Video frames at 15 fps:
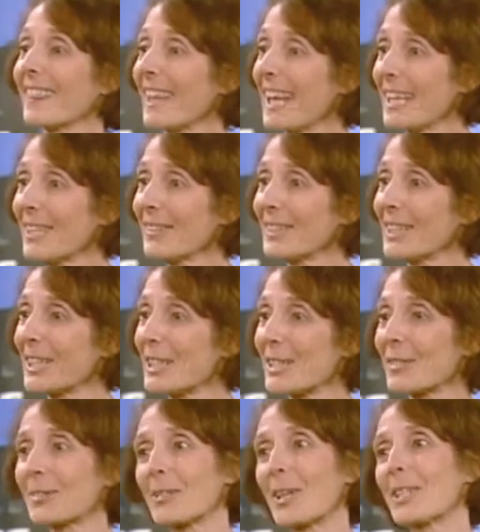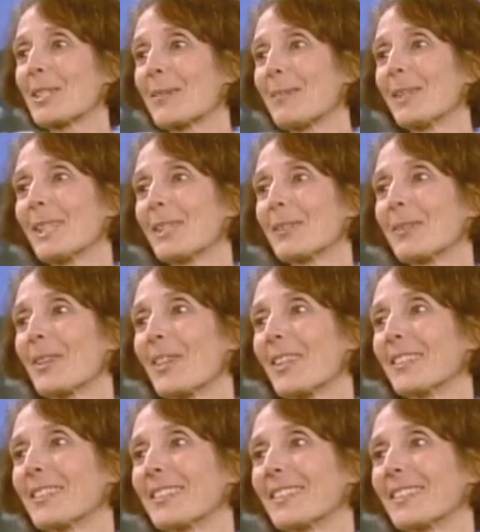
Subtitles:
Thank you, Lynn. It's great to be here with you.